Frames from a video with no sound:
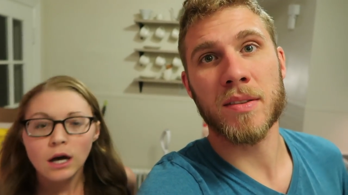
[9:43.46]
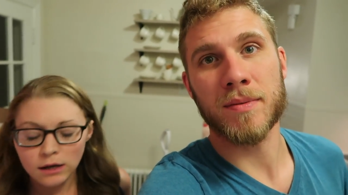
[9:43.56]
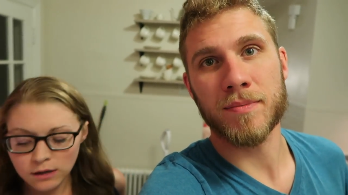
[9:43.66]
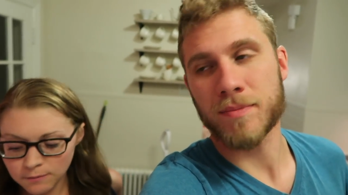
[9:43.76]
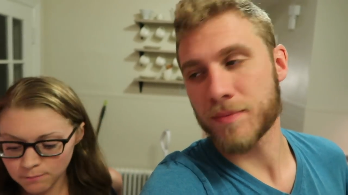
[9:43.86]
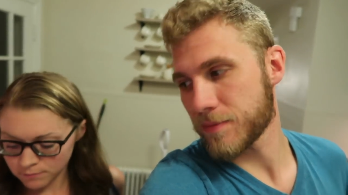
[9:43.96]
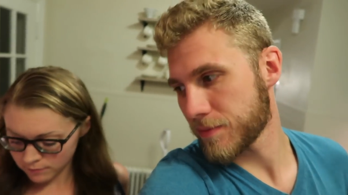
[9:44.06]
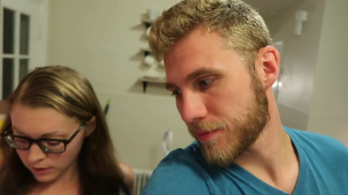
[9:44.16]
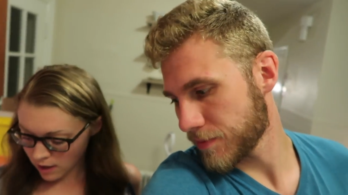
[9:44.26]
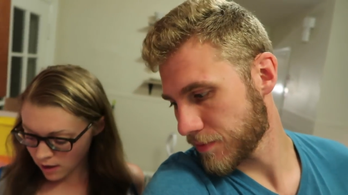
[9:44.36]

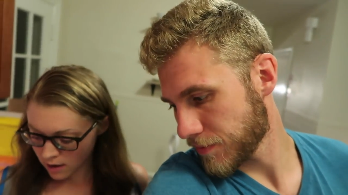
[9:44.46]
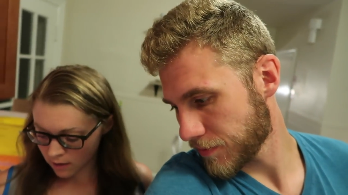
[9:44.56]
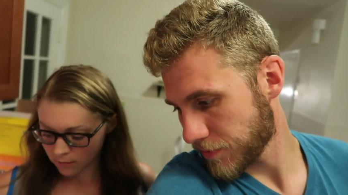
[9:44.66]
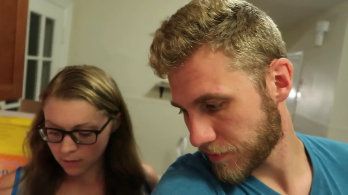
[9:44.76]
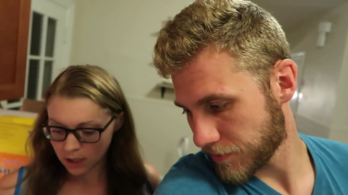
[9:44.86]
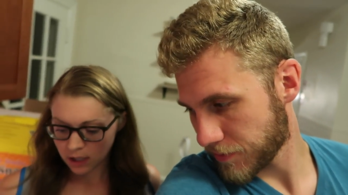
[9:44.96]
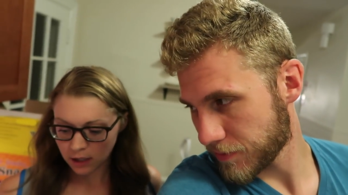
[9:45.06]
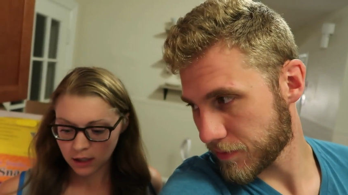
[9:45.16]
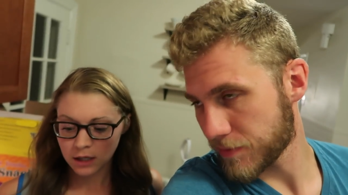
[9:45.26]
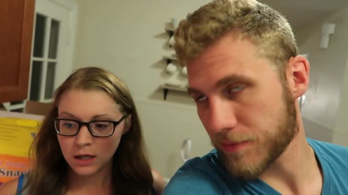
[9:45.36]
Speaker 1: Yeah,
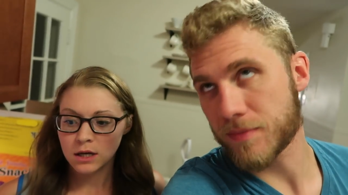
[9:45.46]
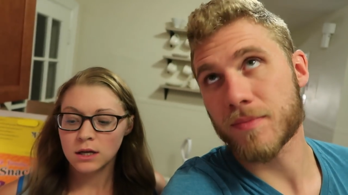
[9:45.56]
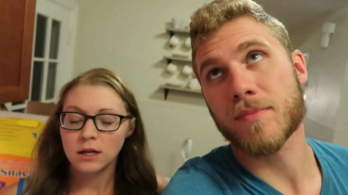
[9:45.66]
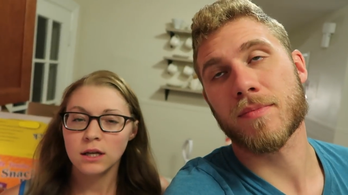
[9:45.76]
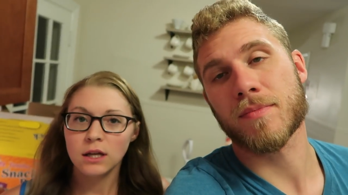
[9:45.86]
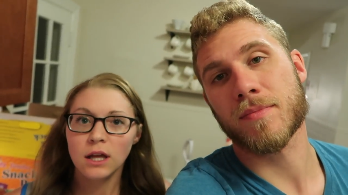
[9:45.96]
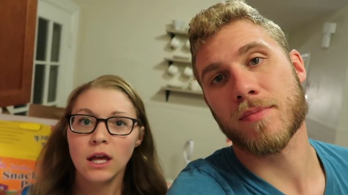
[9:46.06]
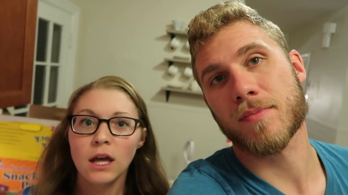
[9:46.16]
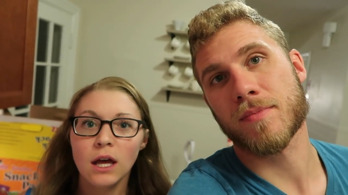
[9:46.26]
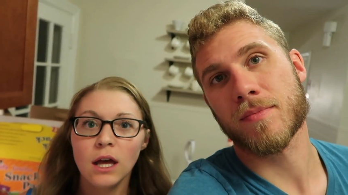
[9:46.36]
my
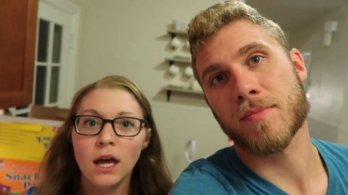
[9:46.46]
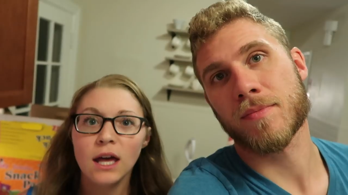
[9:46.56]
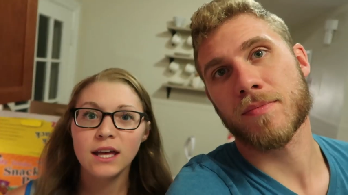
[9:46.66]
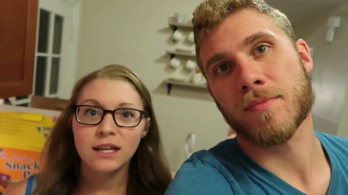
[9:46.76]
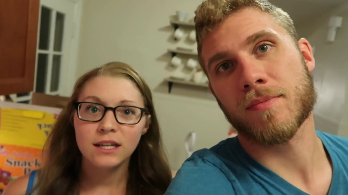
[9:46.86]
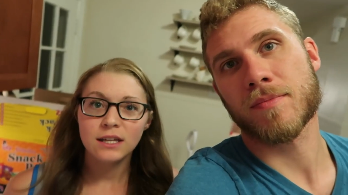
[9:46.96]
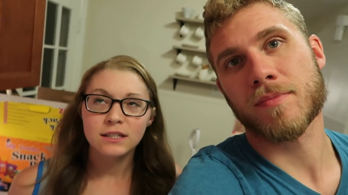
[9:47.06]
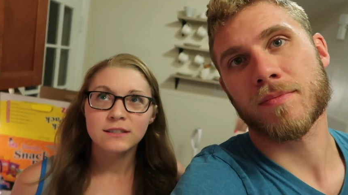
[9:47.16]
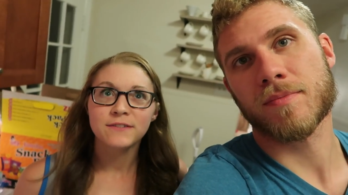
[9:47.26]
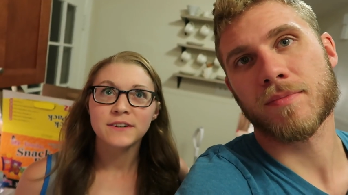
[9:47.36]
head
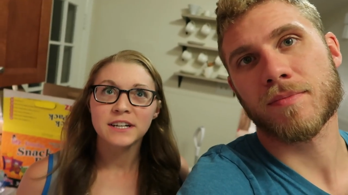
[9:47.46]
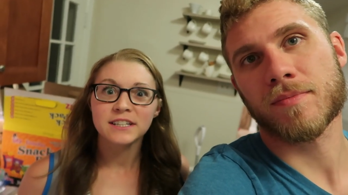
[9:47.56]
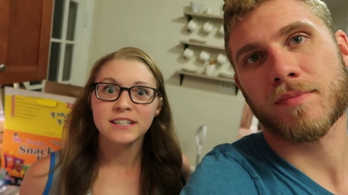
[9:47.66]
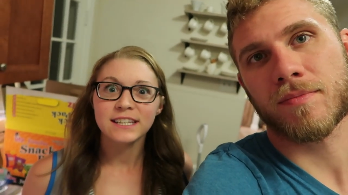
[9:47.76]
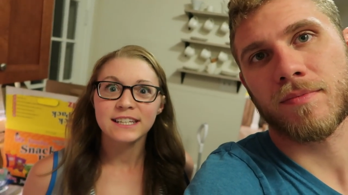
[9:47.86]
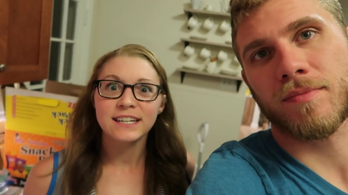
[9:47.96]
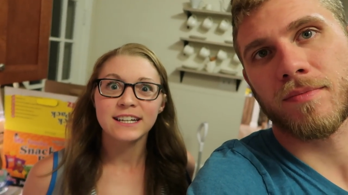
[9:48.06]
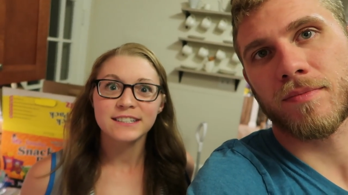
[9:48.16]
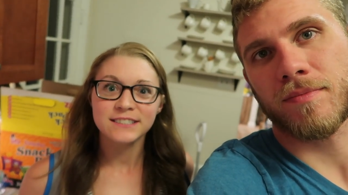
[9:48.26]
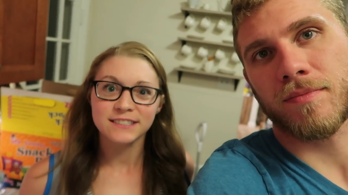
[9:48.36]
is finally
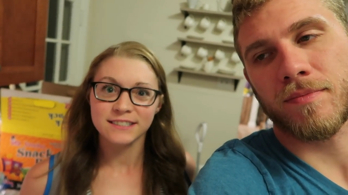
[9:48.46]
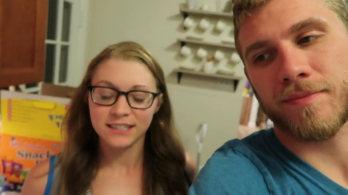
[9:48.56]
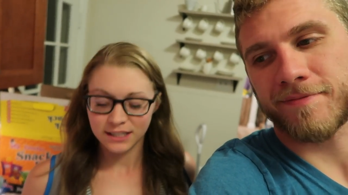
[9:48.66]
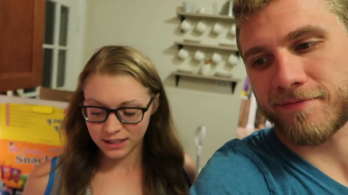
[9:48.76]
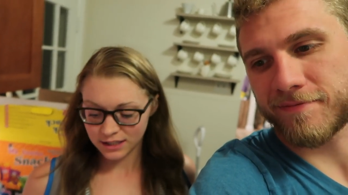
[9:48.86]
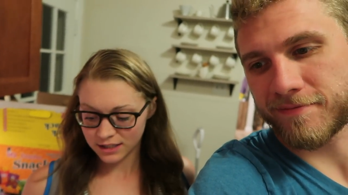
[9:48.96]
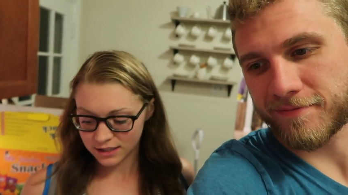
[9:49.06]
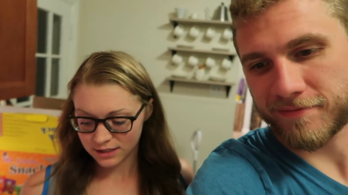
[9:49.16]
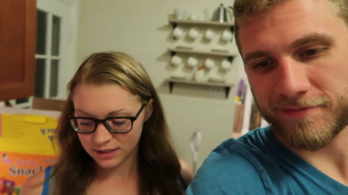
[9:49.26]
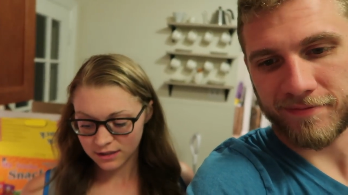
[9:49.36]
not hurting.
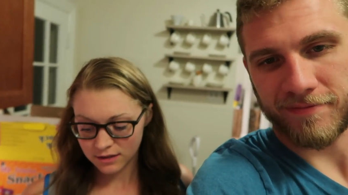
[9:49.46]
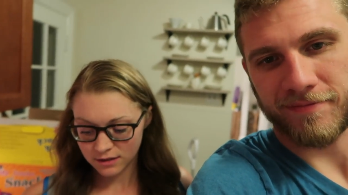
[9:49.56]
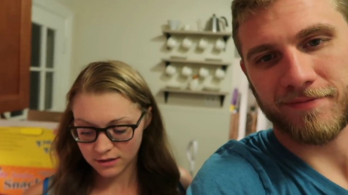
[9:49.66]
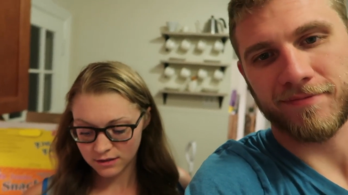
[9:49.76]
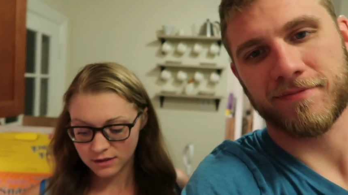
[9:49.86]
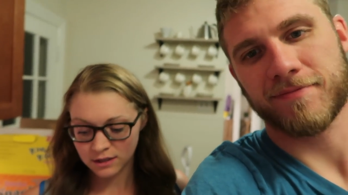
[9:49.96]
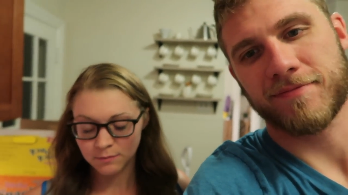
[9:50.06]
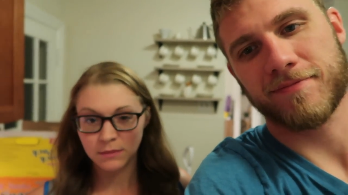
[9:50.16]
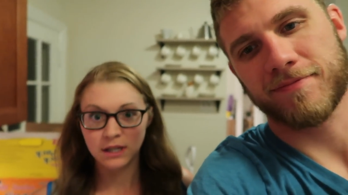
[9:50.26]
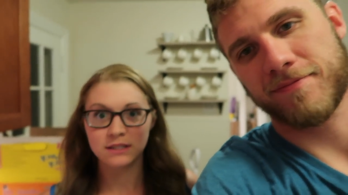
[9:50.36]
It's
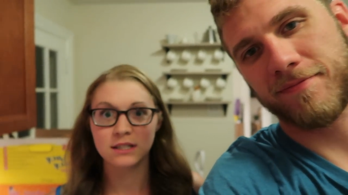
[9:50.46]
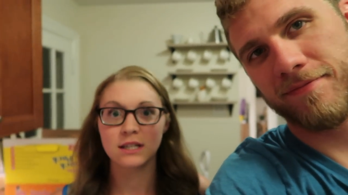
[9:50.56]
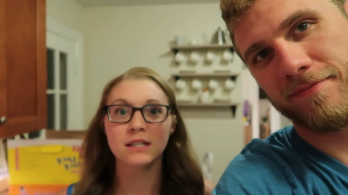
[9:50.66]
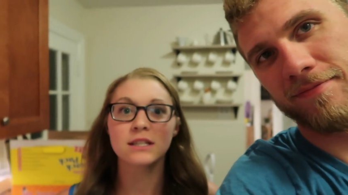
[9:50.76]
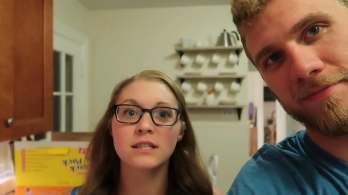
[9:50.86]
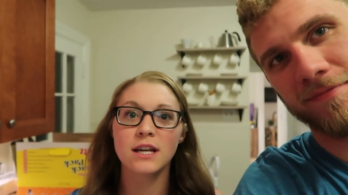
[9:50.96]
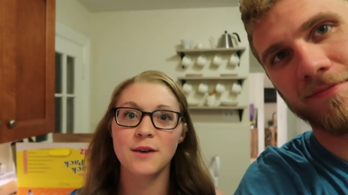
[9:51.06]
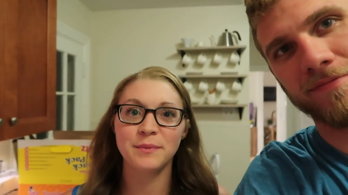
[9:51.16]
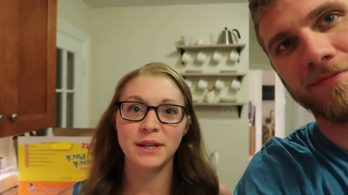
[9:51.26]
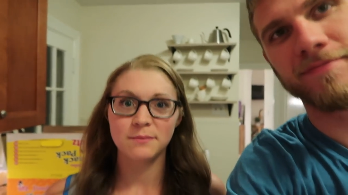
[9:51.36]
amazing to
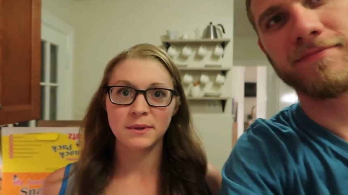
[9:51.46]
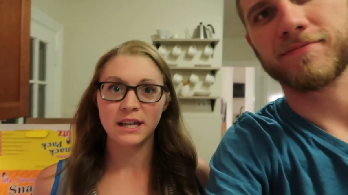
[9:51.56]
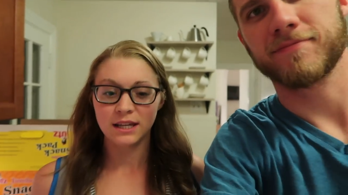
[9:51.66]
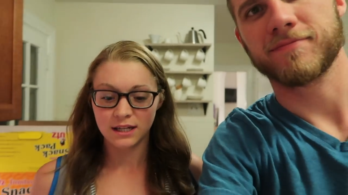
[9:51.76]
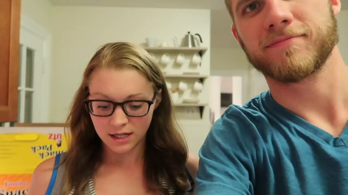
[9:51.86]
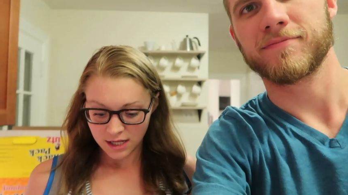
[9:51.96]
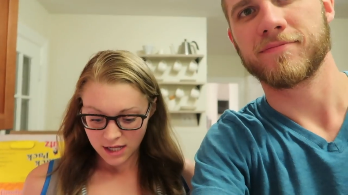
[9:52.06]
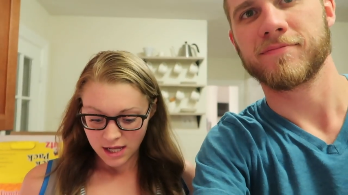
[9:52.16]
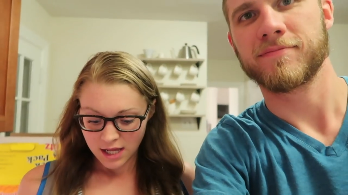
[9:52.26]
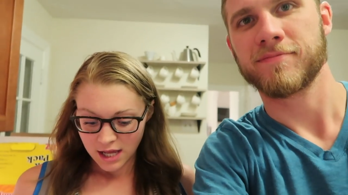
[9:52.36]
not be in pain.
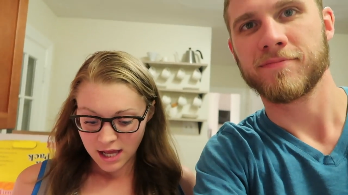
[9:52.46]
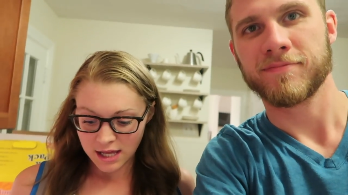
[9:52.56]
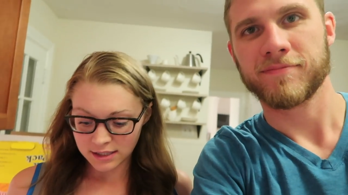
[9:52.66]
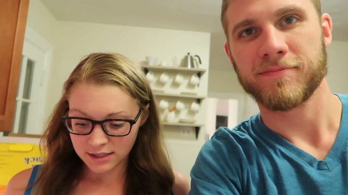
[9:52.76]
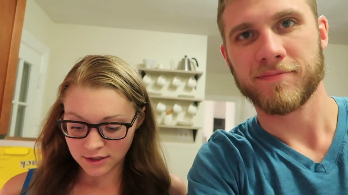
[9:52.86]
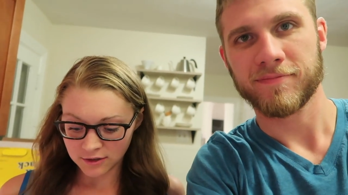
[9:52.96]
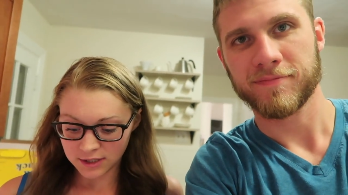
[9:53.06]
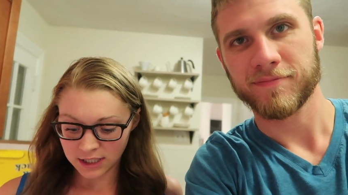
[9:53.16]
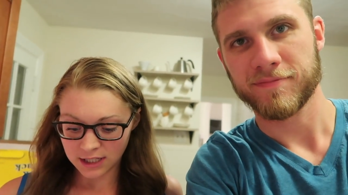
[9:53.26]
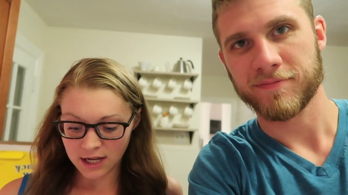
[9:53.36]
And so
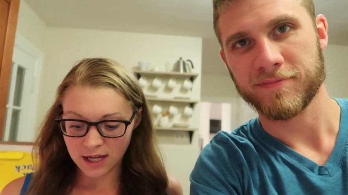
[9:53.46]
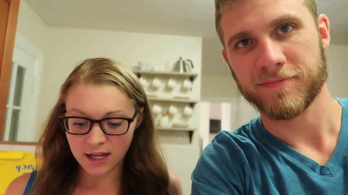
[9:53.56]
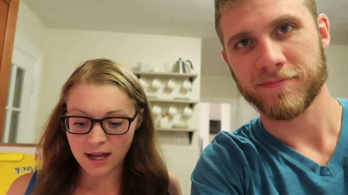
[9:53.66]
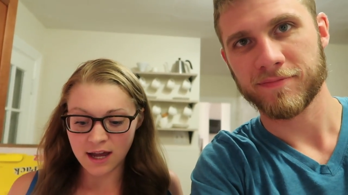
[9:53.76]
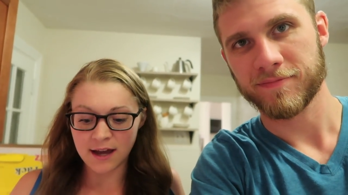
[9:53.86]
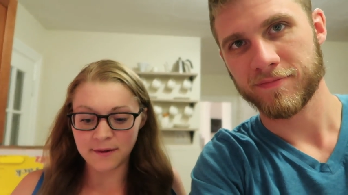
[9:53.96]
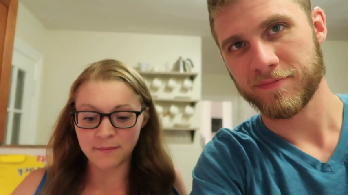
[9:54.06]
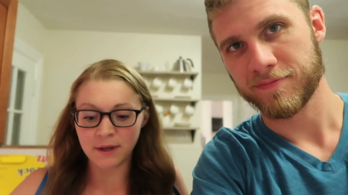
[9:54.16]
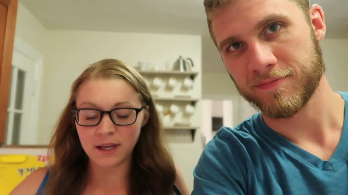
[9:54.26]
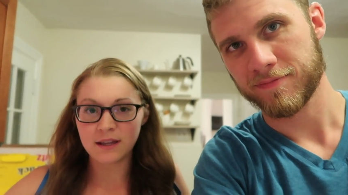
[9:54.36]
today I
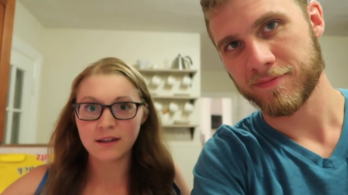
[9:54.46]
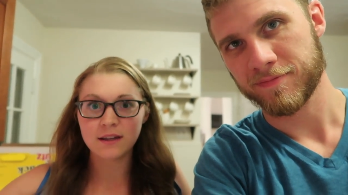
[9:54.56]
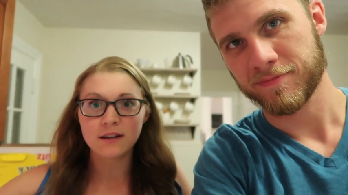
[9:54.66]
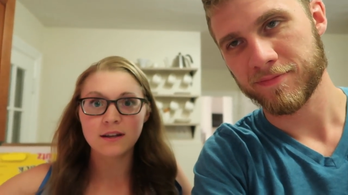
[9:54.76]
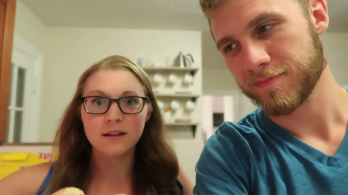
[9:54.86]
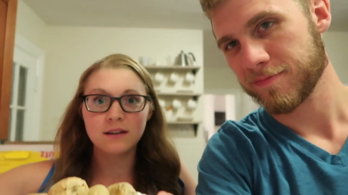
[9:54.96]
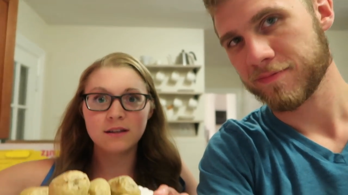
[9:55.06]
made